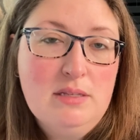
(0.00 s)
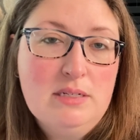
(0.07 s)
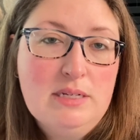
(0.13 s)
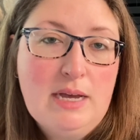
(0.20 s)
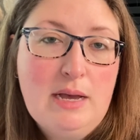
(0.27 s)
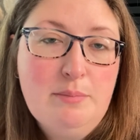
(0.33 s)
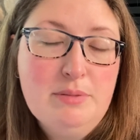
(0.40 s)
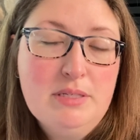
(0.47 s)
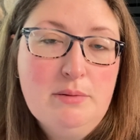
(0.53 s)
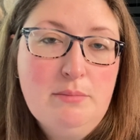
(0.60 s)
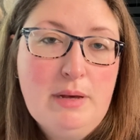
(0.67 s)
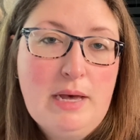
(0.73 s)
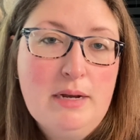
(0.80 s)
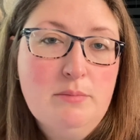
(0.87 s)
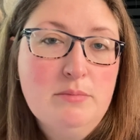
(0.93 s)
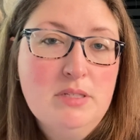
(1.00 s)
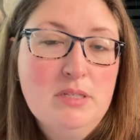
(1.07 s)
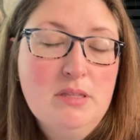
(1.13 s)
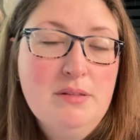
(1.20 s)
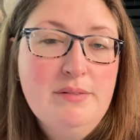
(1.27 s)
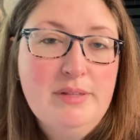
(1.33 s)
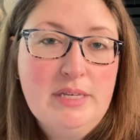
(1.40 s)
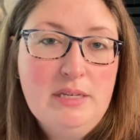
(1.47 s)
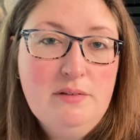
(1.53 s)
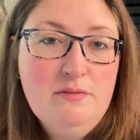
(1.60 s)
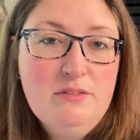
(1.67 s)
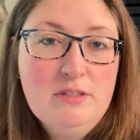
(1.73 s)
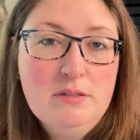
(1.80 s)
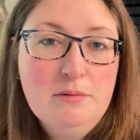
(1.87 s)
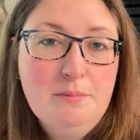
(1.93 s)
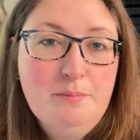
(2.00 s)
tops and bottoms of the leaves,